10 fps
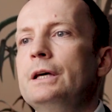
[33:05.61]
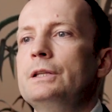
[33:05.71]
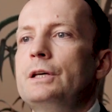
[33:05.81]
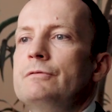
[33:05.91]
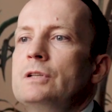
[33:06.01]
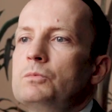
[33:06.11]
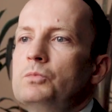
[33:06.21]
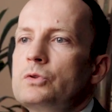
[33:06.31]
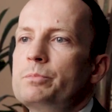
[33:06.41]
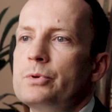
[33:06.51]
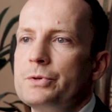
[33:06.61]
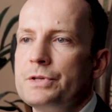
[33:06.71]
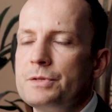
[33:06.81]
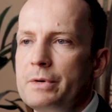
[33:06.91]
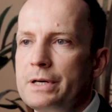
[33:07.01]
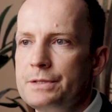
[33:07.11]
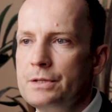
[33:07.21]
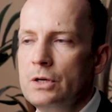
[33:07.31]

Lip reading: and have that more process-based.